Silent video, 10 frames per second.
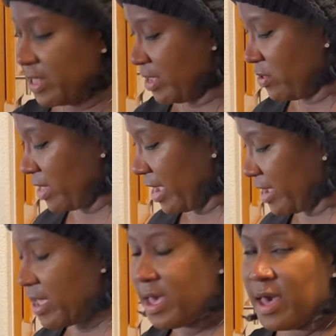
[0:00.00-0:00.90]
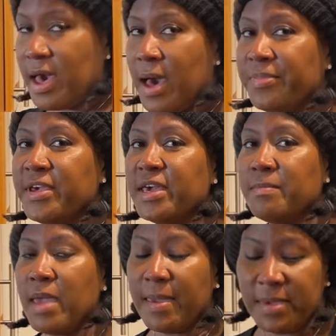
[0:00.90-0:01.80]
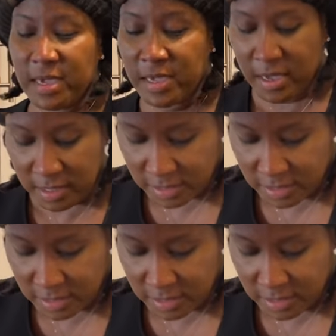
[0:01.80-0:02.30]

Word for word: that you like. I'm thinking maybe,